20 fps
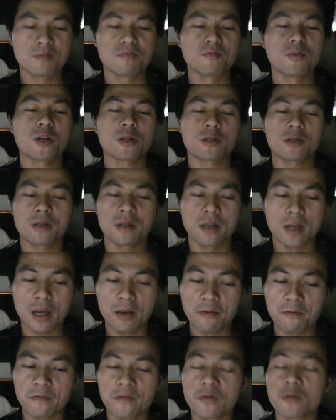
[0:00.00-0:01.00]
But
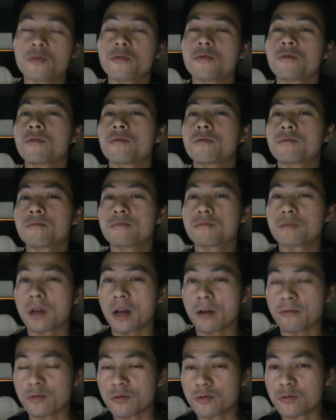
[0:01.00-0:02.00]
if you
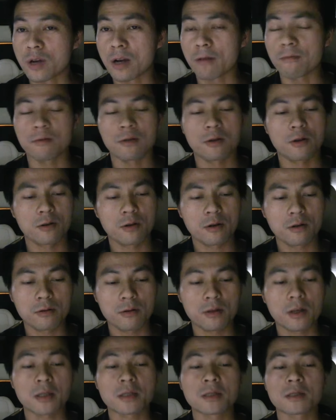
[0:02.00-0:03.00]
have to drive longer,
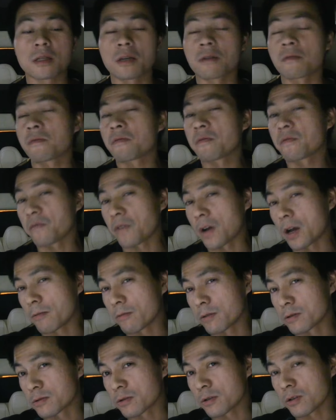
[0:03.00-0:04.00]
let's say five
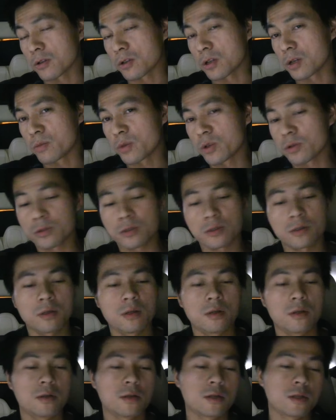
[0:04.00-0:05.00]
hundred kilometers,
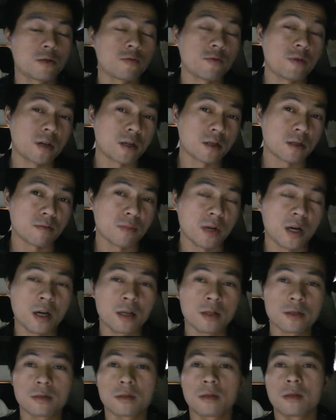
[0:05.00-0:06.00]
three hundred
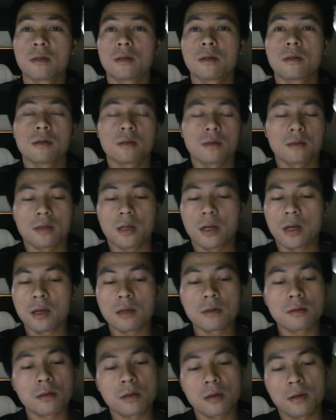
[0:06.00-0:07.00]
miles,
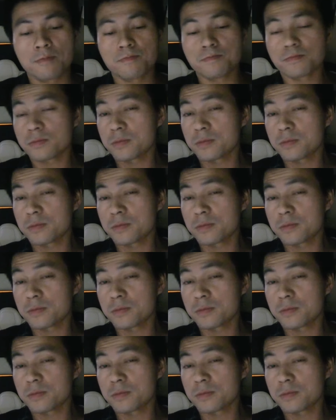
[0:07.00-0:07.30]
then um,